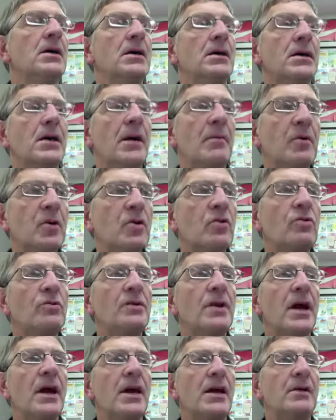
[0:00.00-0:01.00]
chemical
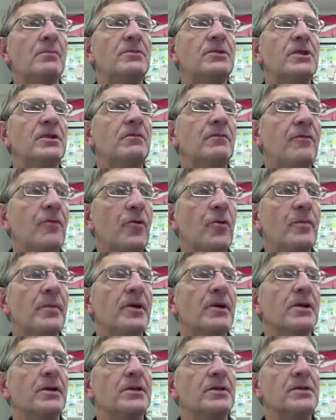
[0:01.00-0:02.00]
names and
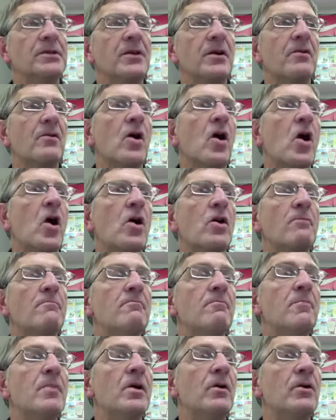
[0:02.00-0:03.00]
formulas. There are
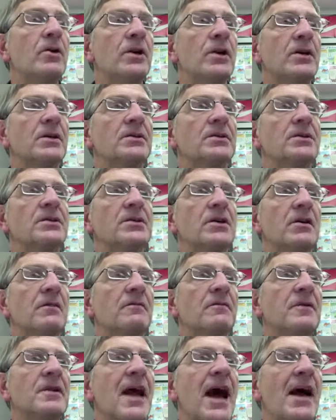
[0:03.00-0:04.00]
millions
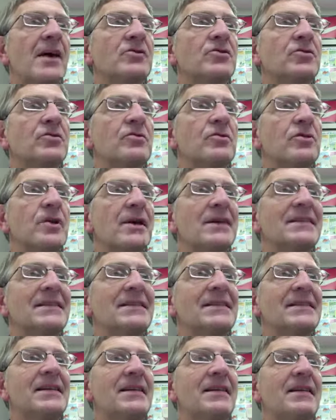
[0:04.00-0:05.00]
of natural and
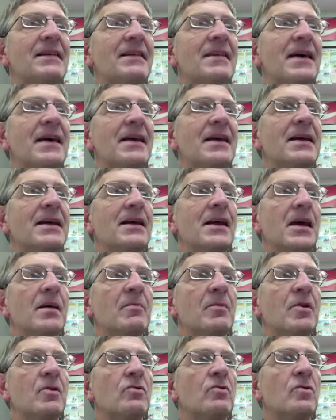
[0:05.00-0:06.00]
synthetic
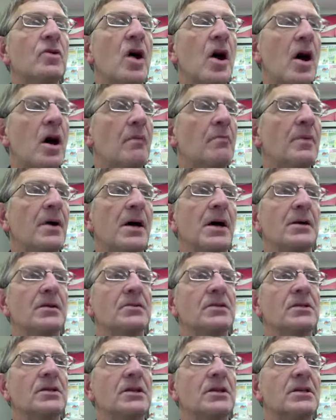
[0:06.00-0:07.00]
chemical
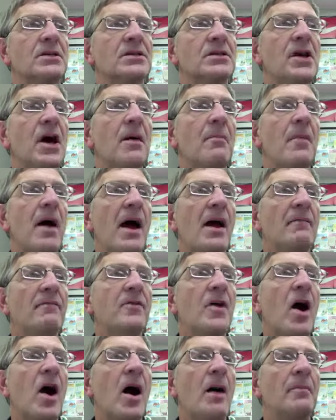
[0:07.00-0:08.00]
compounds. Some have
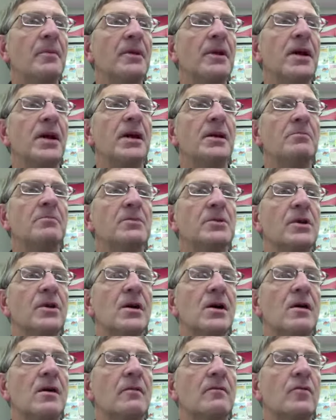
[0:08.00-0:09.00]
common names.
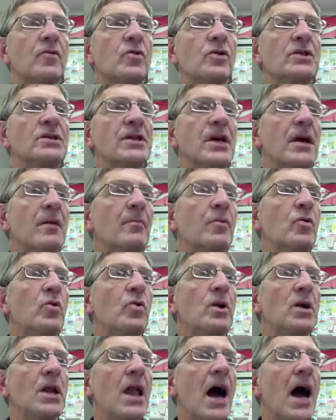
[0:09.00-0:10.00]
For
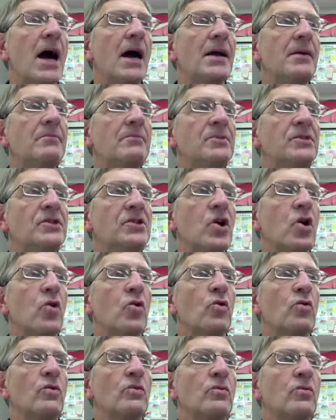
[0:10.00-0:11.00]
example,
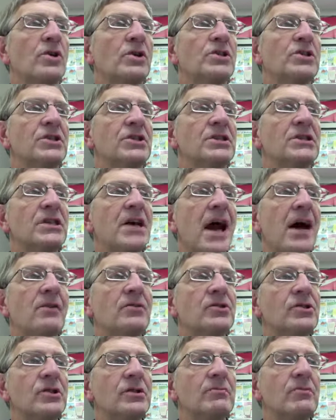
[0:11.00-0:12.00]
limestone, which is
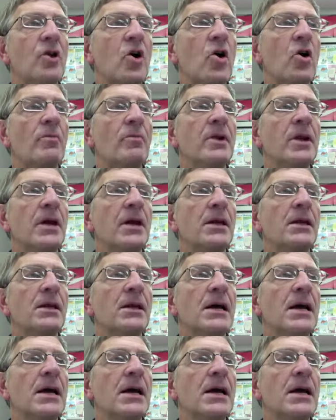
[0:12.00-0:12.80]
calcium carbonate,